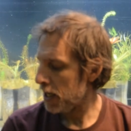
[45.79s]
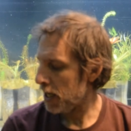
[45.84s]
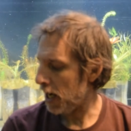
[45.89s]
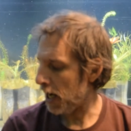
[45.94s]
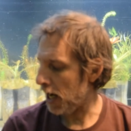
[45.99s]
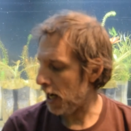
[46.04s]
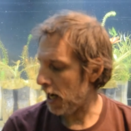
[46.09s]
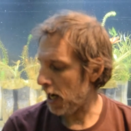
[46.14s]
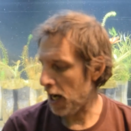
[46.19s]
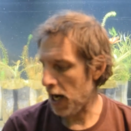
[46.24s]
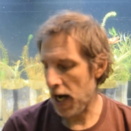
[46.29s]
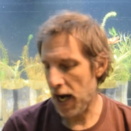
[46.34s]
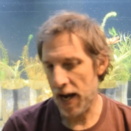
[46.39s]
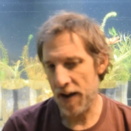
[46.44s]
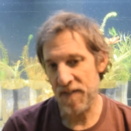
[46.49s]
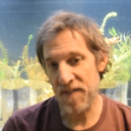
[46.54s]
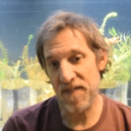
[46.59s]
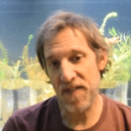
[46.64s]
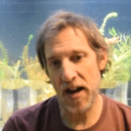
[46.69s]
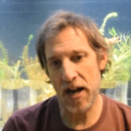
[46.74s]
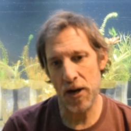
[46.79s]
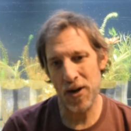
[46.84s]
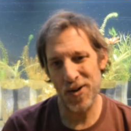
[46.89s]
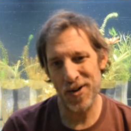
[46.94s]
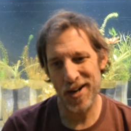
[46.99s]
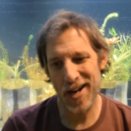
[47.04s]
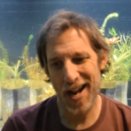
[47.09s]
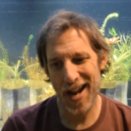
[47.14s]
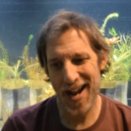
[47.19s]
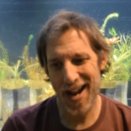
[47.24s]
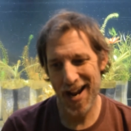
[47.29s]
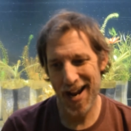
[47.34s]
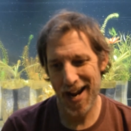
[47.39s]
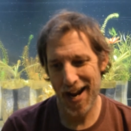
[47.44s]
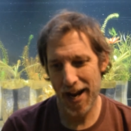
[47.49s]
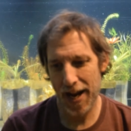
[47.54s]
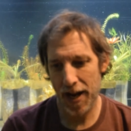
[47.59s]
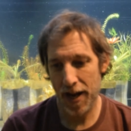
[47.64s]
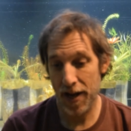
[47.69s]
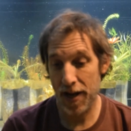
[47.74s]
I found
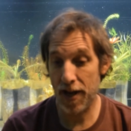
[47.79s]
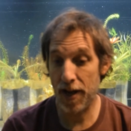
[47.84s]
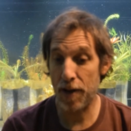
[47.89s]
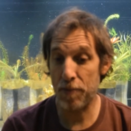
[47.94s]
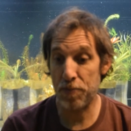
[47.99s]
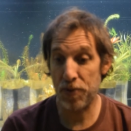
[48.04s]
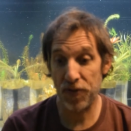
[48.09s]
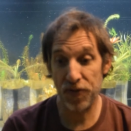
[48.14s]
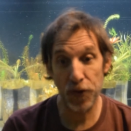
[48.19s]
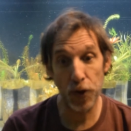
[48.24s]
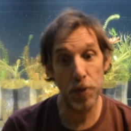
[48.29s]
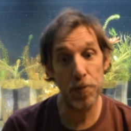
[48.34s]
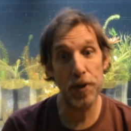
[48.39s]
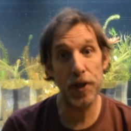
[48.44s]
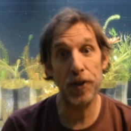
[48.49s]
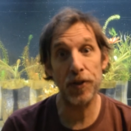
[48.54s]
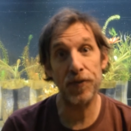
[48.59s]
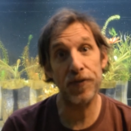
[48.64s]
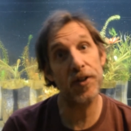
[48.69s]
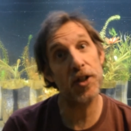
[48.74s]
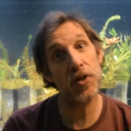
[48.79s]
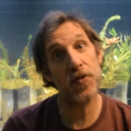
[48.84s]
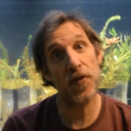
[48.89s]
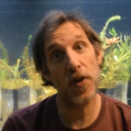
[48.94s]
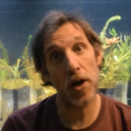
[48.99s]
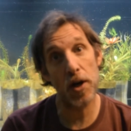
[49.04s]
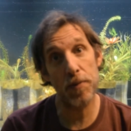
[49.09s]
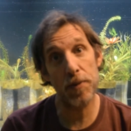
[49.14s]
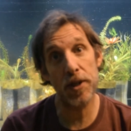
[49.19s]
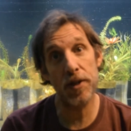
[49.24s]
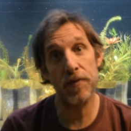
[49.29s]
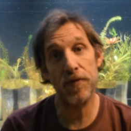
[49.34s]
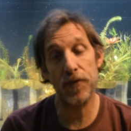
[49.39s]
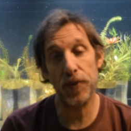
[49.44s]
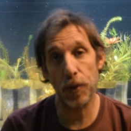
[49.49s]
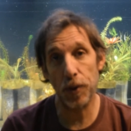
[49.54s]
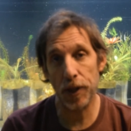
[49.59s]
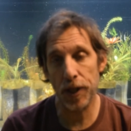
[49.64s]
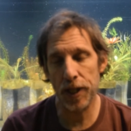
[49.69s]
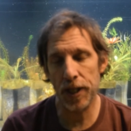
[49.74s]
a proverbial fish farm in
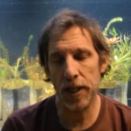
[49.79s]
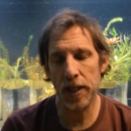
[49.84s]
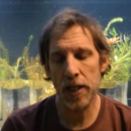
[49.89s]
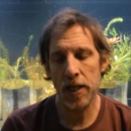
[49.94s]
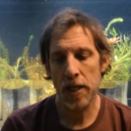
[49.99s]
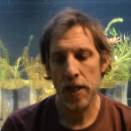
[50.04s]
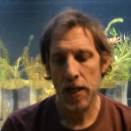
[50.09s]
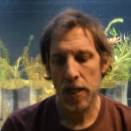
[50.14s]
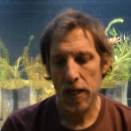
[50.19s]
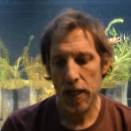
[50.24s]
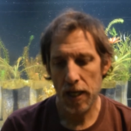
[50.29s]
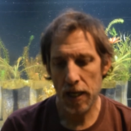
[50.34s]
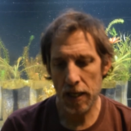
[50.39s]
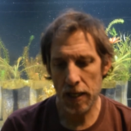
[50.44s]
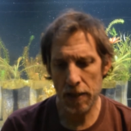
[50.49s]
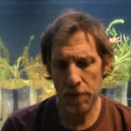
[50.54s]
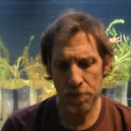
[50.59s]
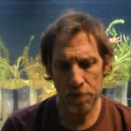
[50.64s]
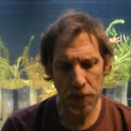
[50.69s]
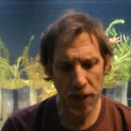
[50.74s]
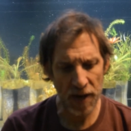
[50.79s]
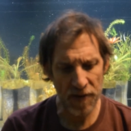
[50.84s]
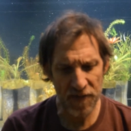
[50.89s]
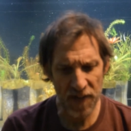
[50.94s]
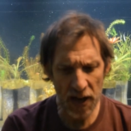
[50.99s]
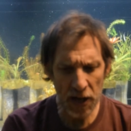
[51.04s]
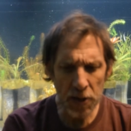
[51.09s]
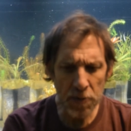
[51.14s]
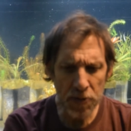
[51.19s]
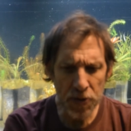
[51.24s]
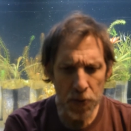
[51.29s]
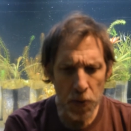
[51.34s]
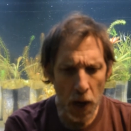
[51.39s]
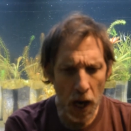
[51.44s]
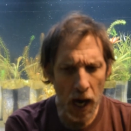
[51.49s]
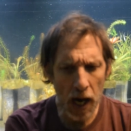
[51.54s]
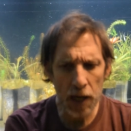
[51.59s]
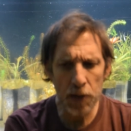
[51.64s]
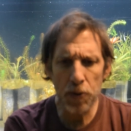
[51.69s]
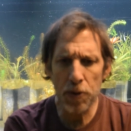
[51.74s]
Florida. But I found them through
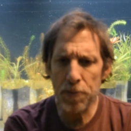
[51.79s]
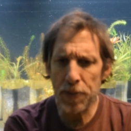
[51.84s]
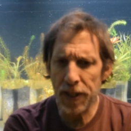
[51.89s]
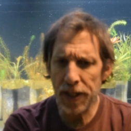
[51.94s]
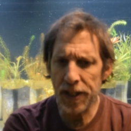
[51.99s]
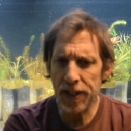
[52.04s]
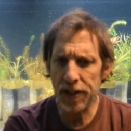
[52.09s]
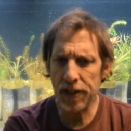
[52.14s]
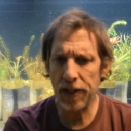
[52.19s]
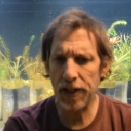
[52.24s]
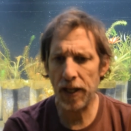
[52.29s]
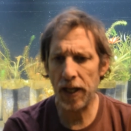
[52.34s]
Aquabid.